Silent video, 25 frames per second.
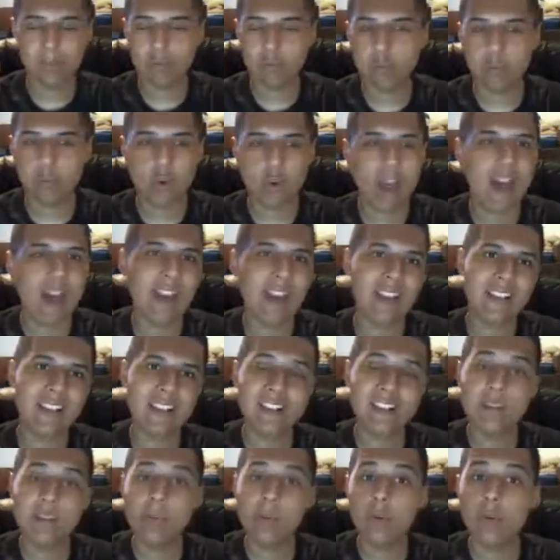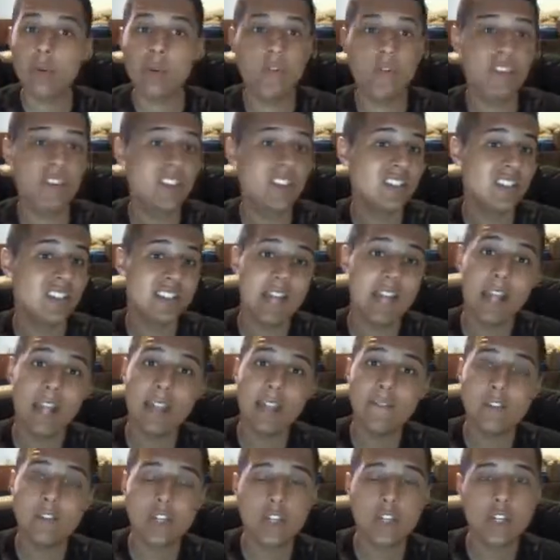and products and movies and
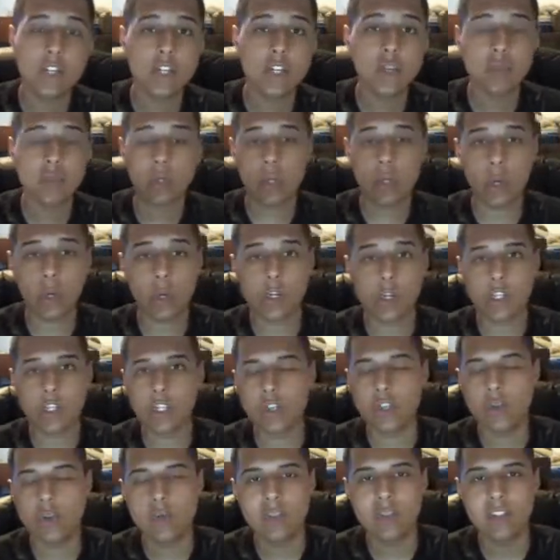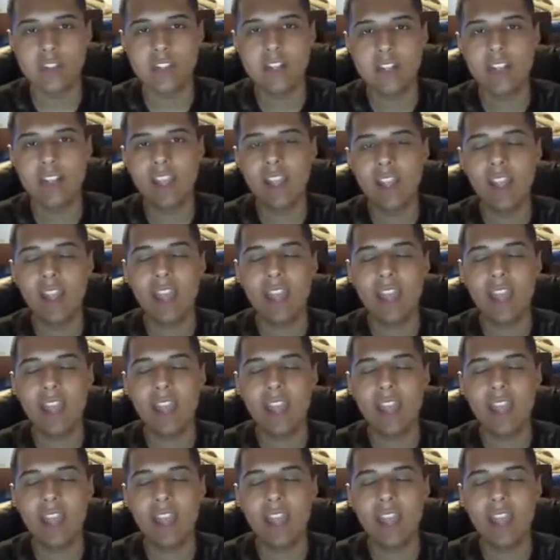television shows and cartoons and